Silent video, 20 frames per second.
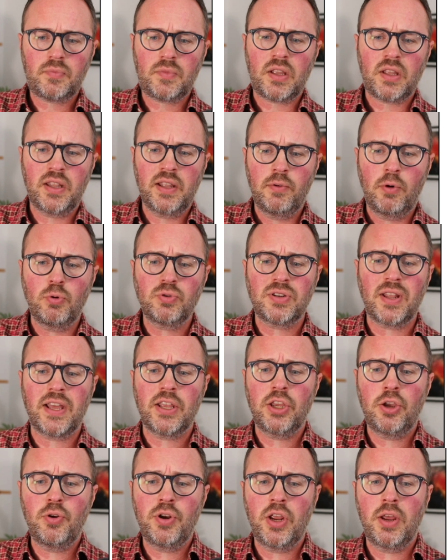They've also that
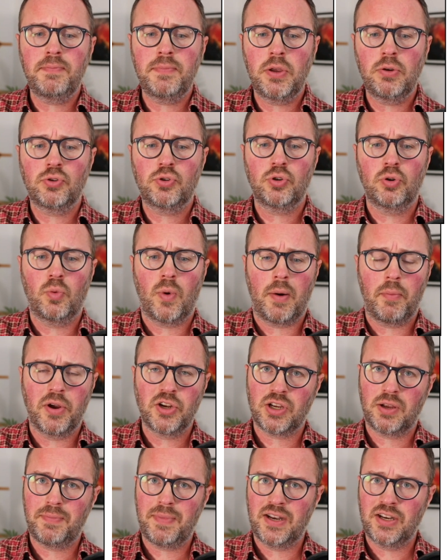Union Mutual one, which
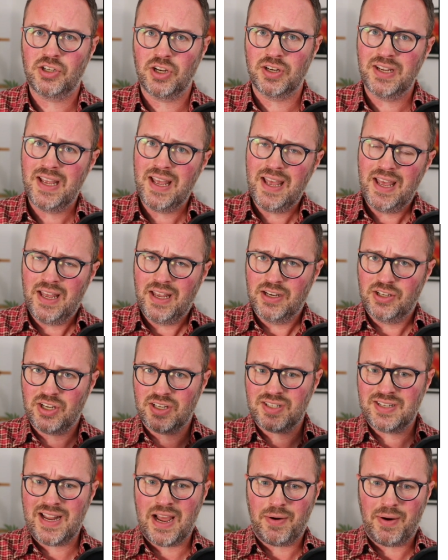I mentioned just
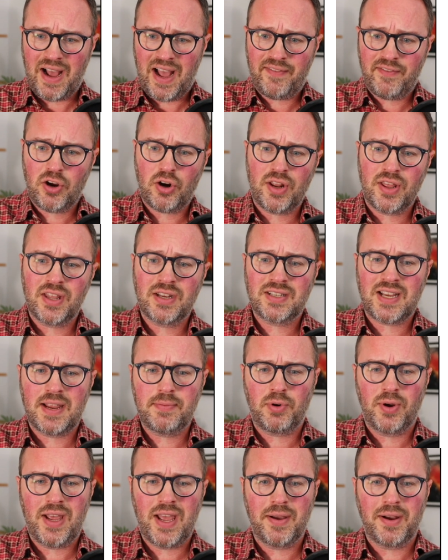now. I haven't got it in the
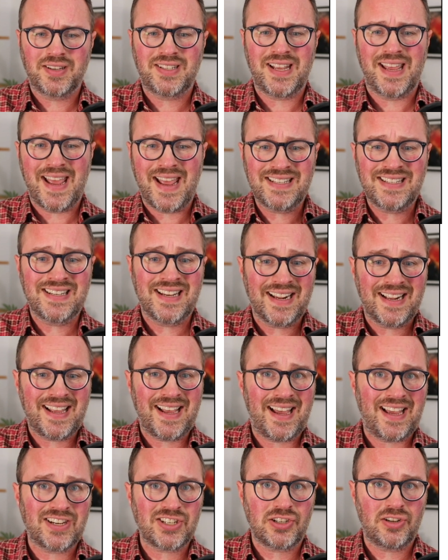table here because it isn't a
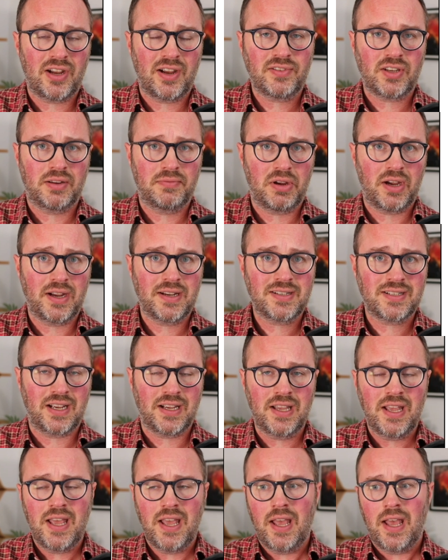cash lifetime ISA.
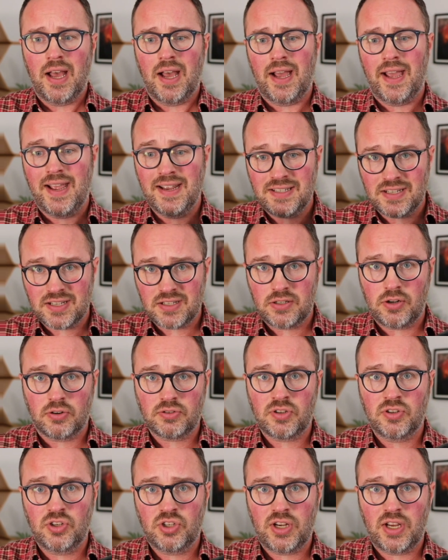It is a stocks
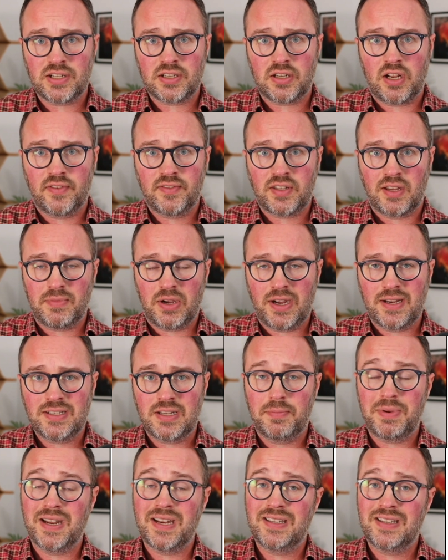and shares lifetime ISA,
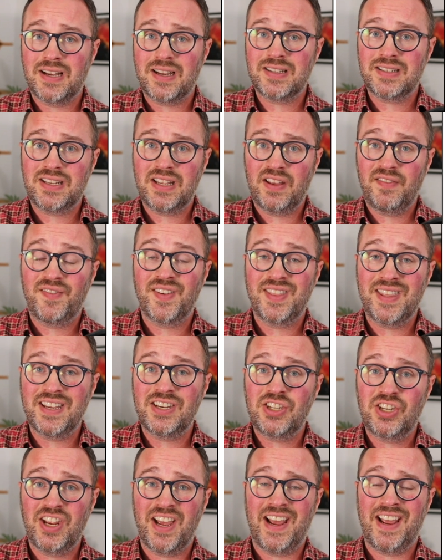but it does give for
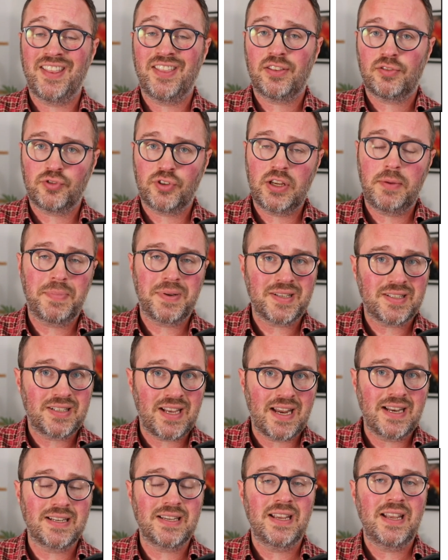this year a
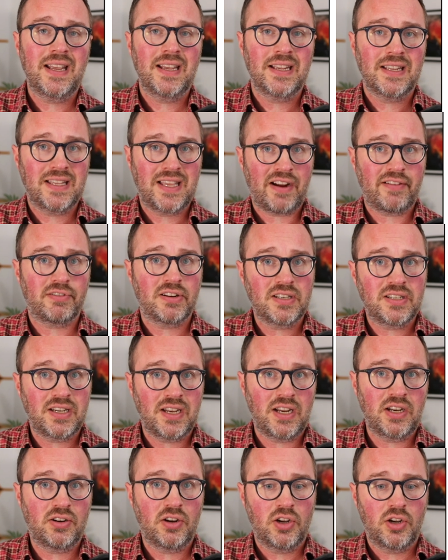3%
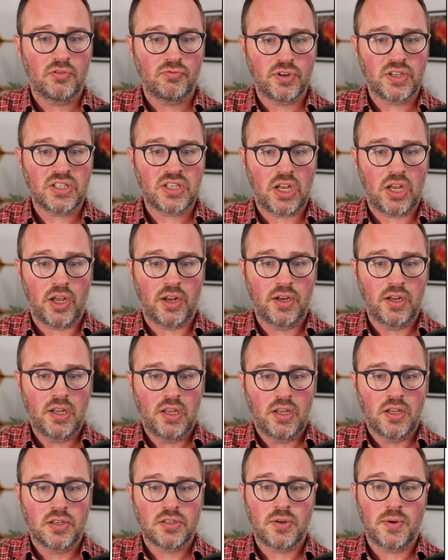guaranteed return.
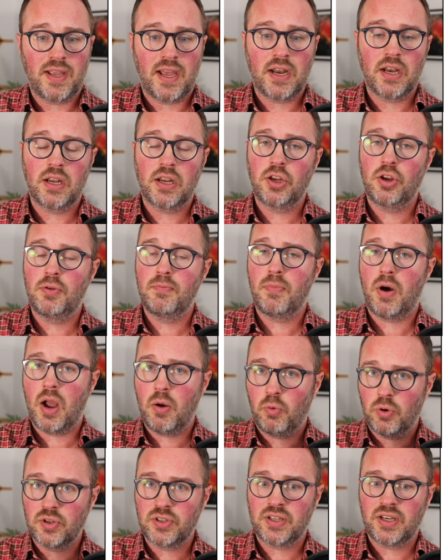So again, you might
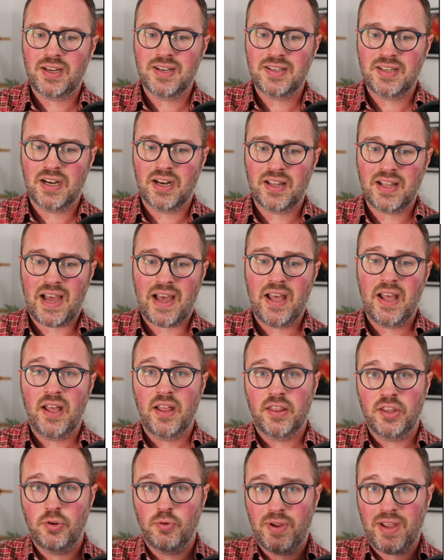want to consider that.
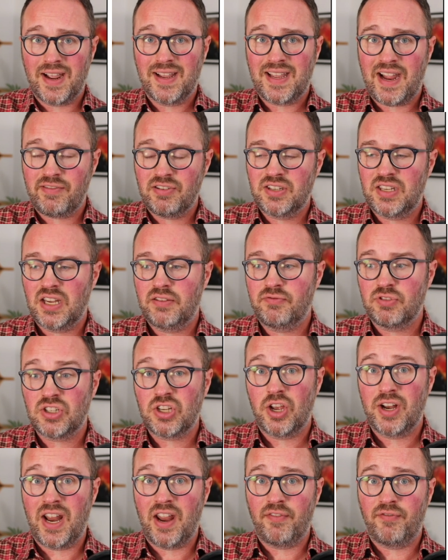You'll get a guaranteed
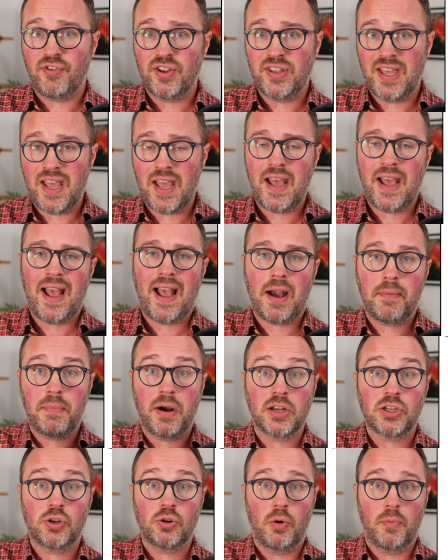return every year. How
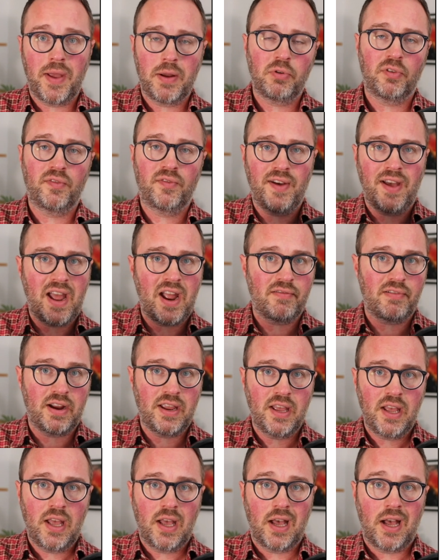much it will be will vary.
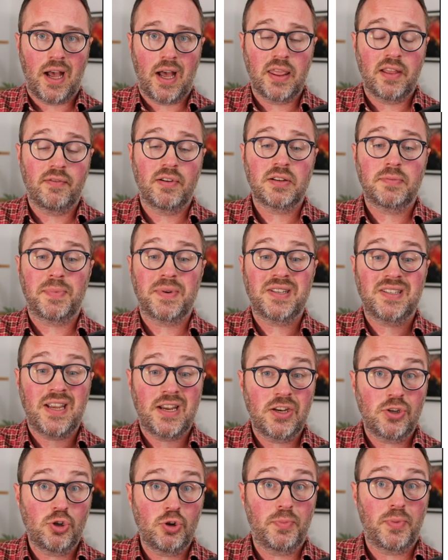There is
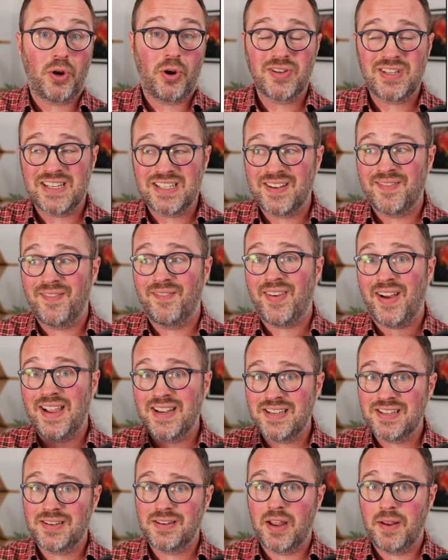potential, because it's
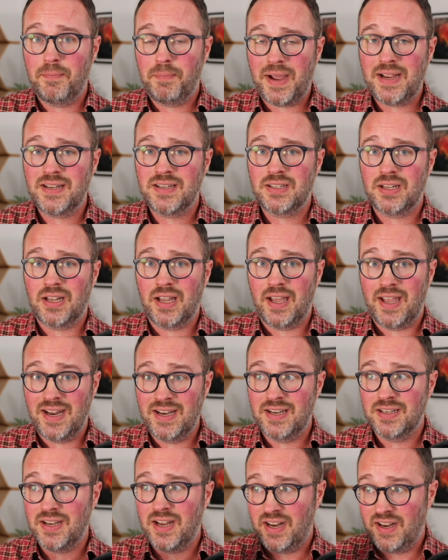invested
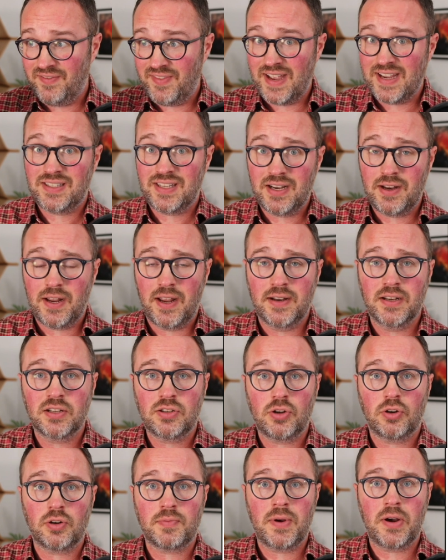in the
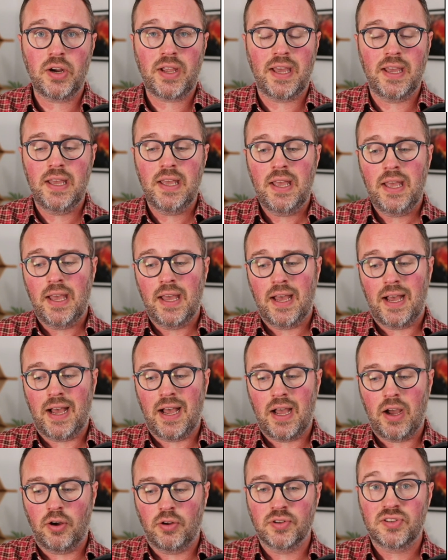stock market
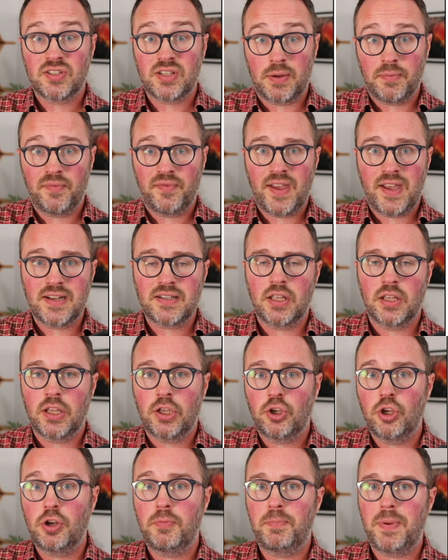on some shares, that it
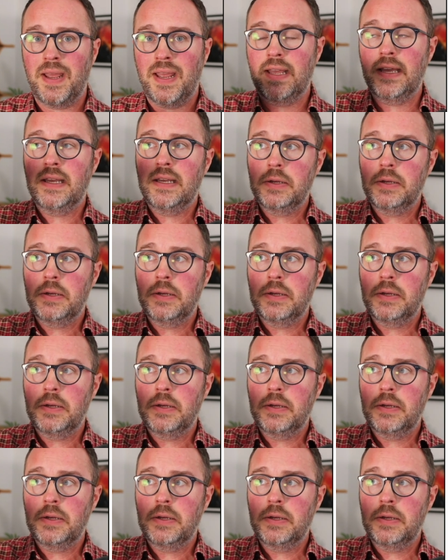could be